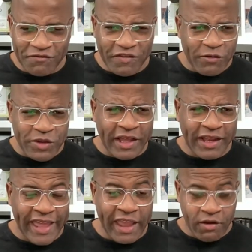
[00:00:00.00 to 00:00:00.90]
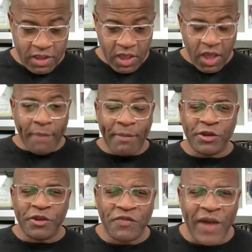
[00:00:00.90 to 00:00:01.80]
and very clear
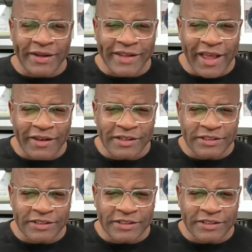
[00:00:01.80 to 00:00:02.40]
about the fact that,